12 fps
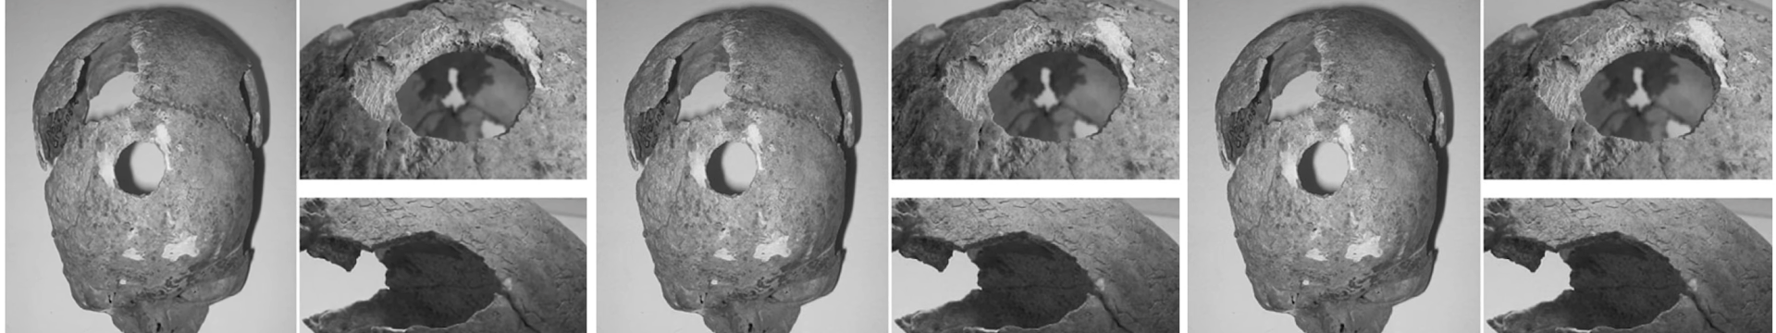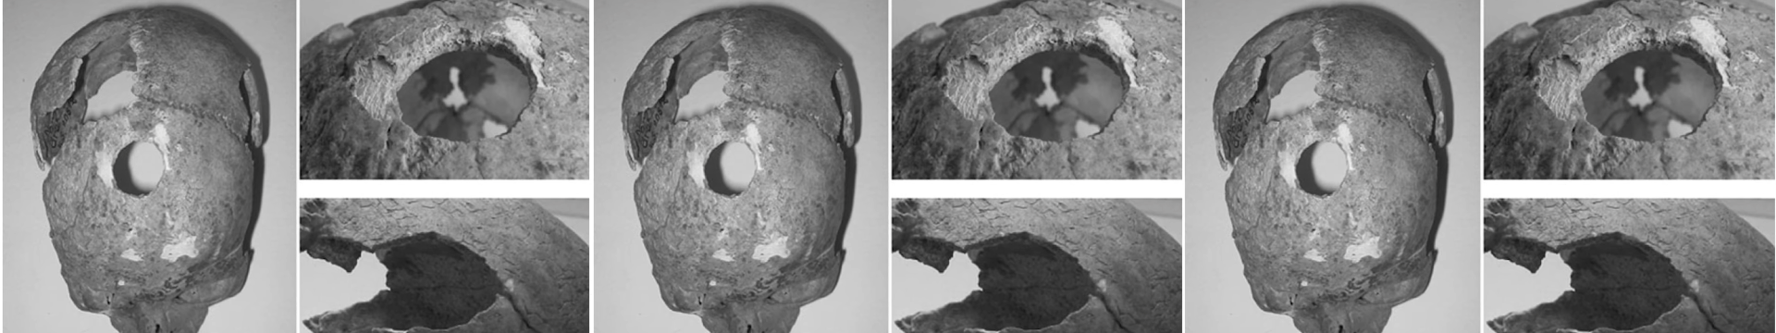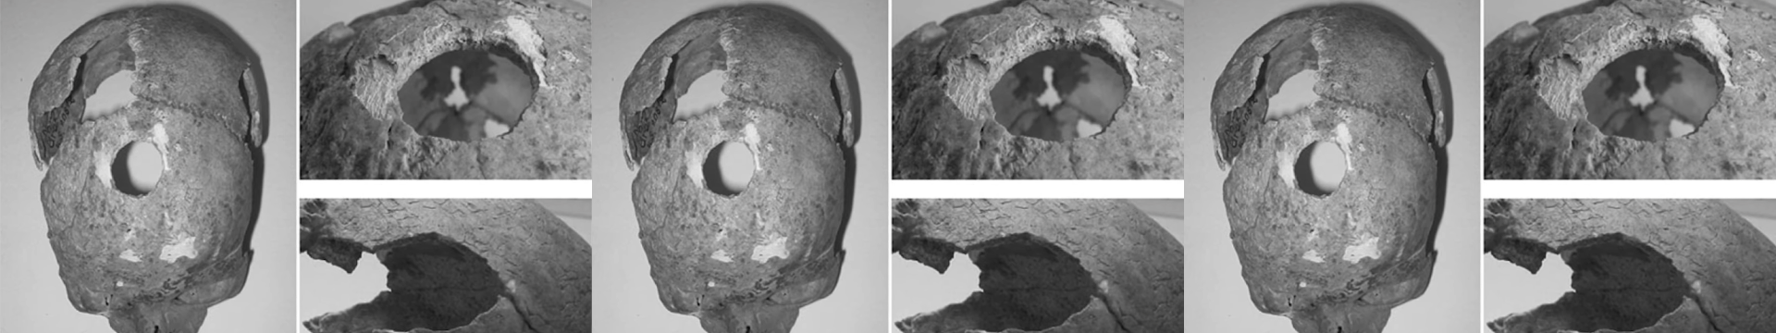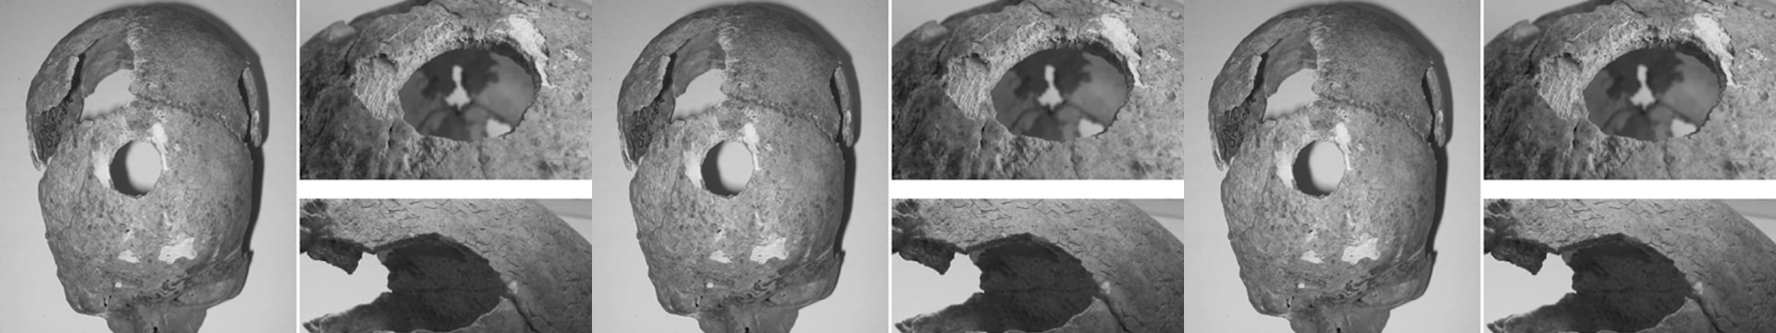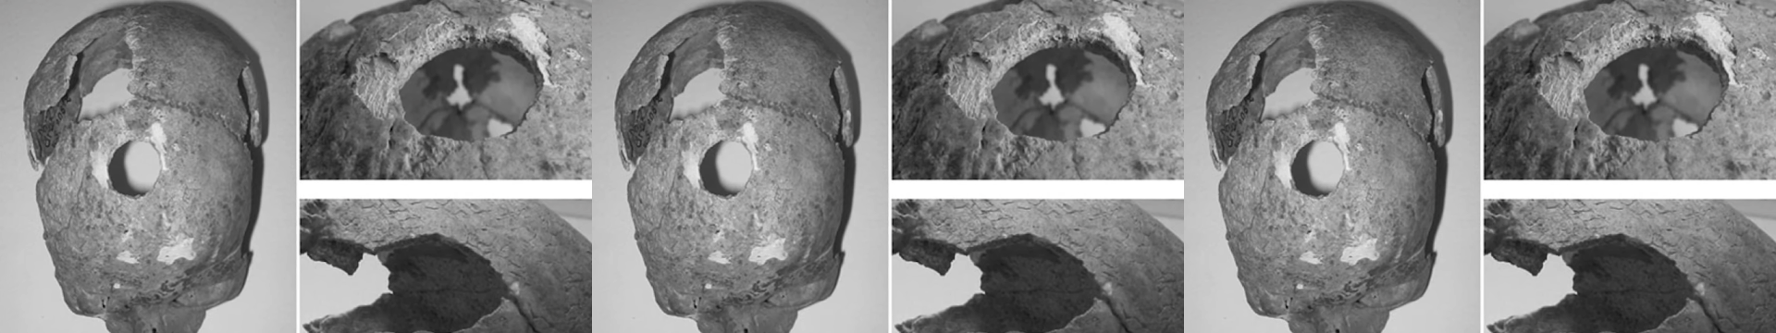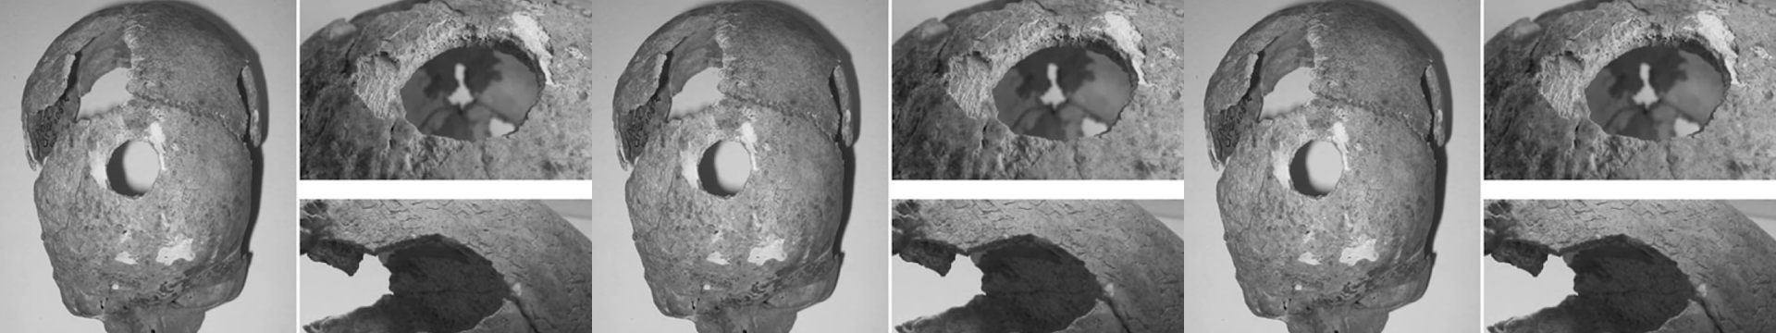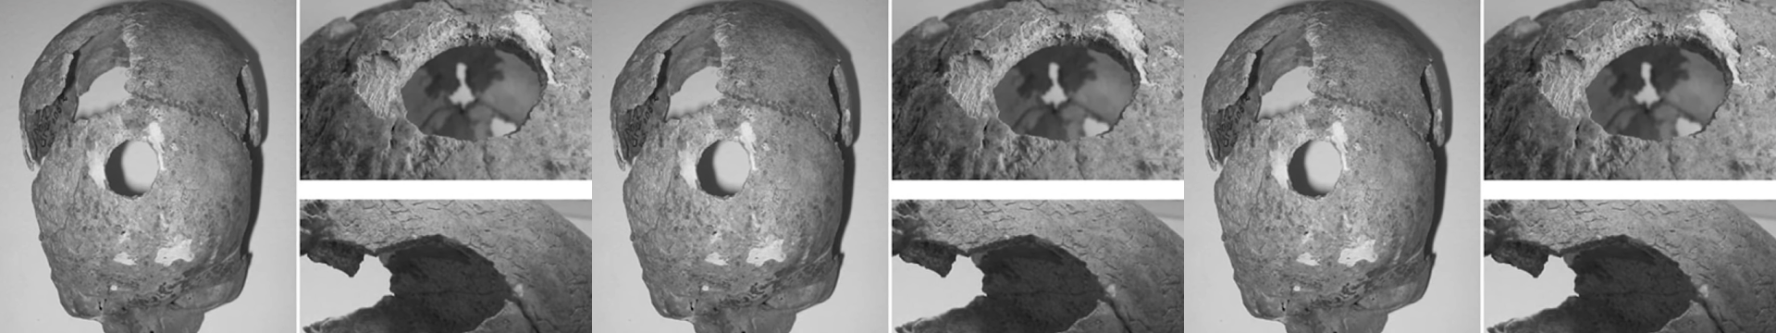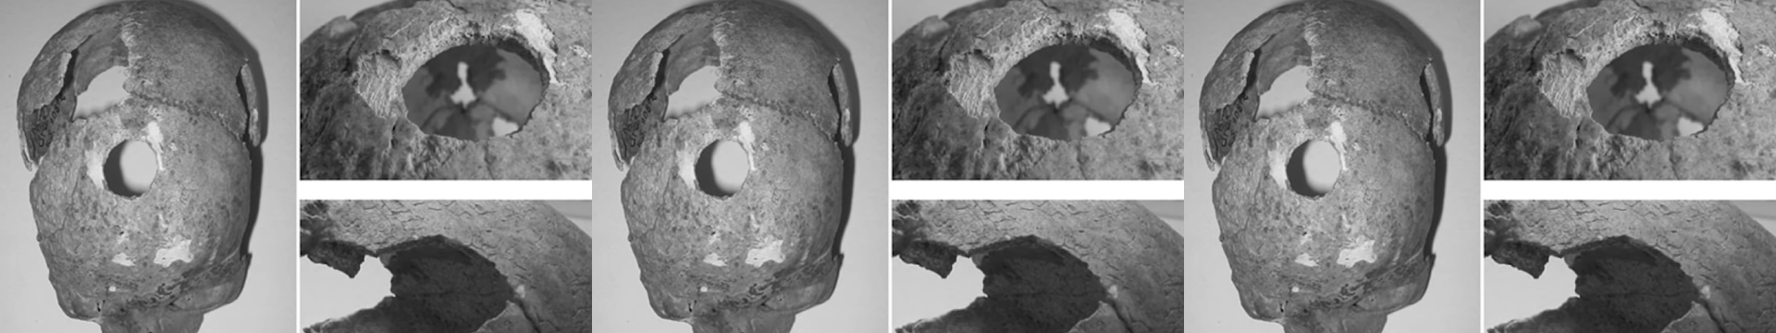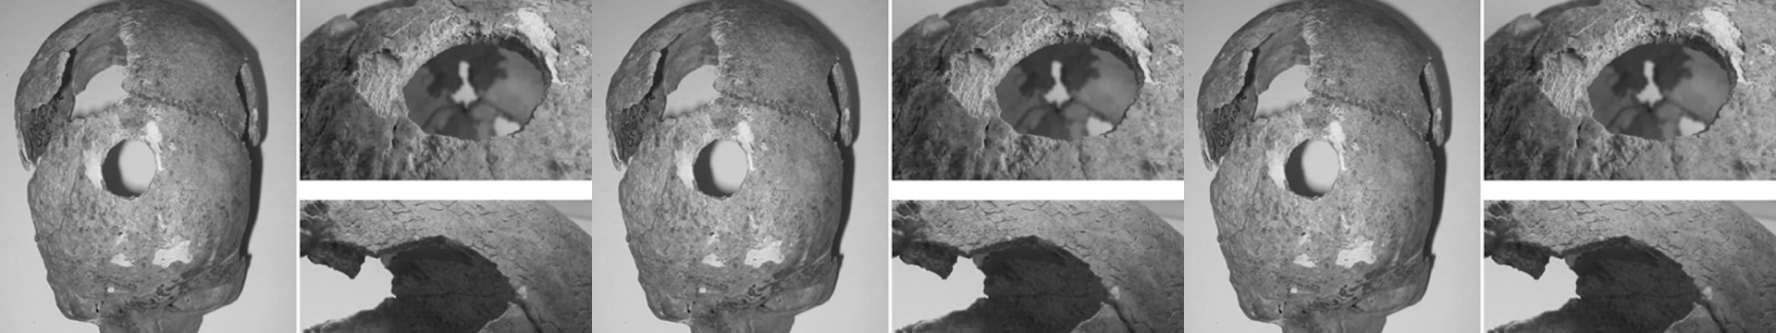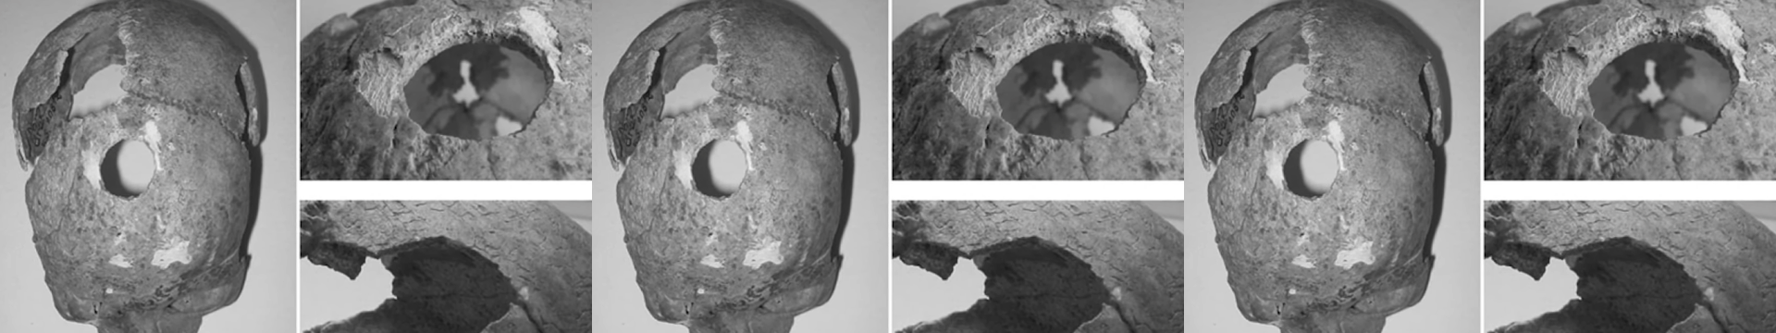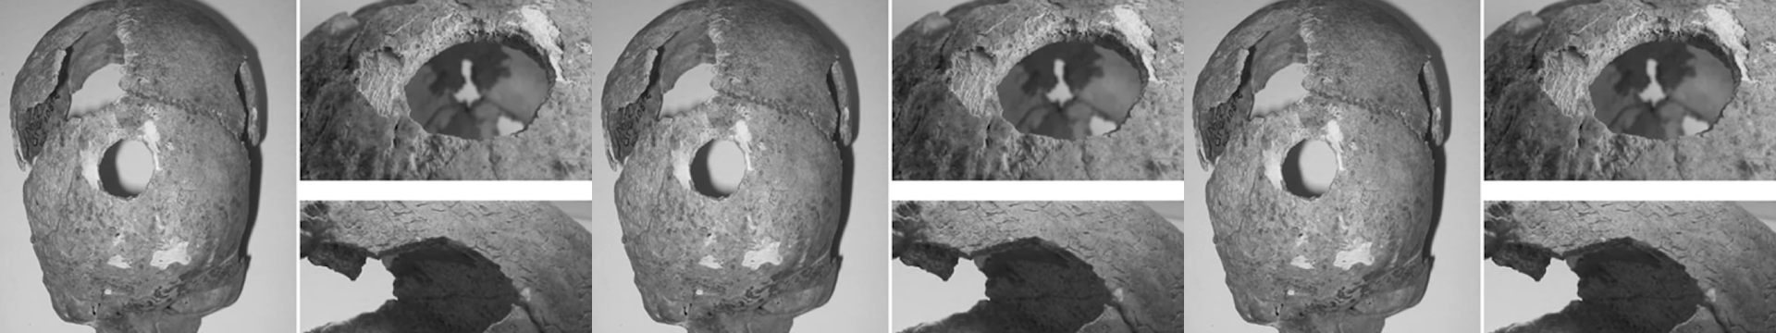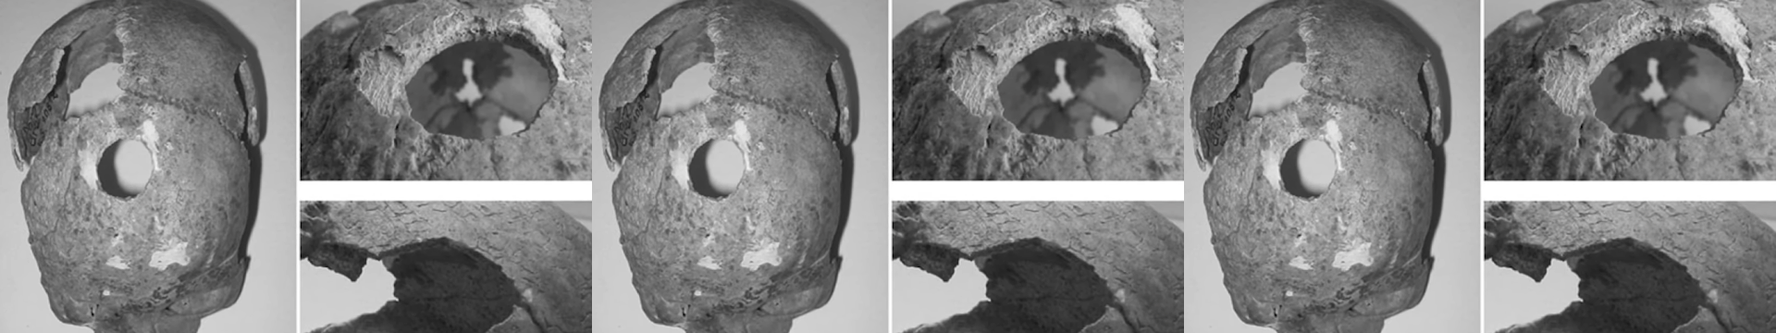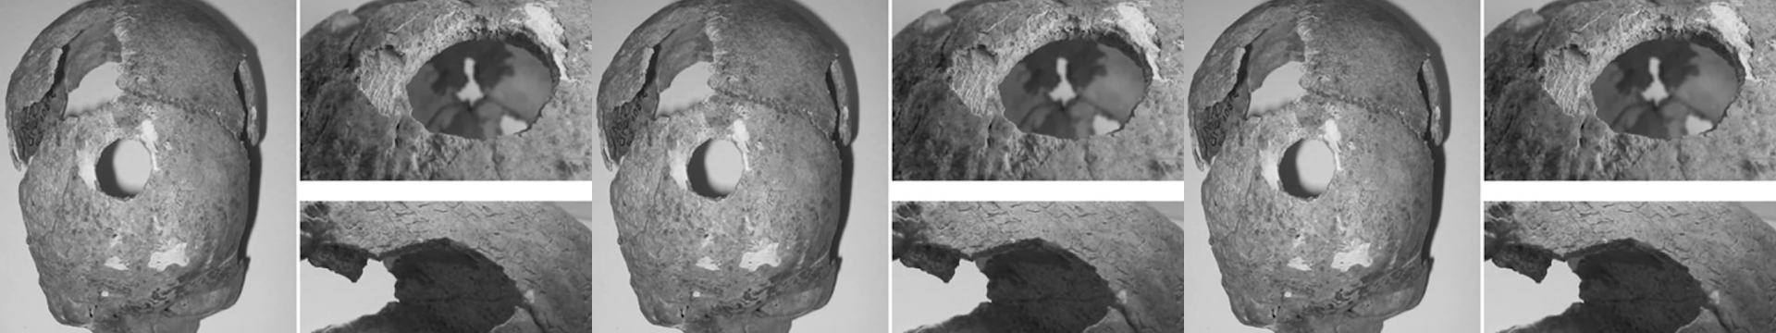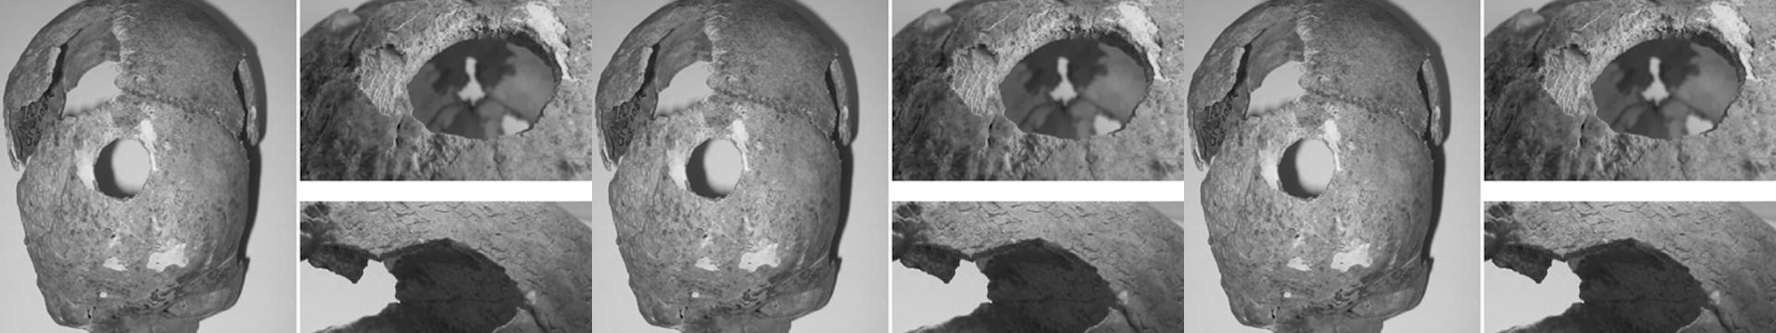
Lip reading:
[unreadable: no face in view]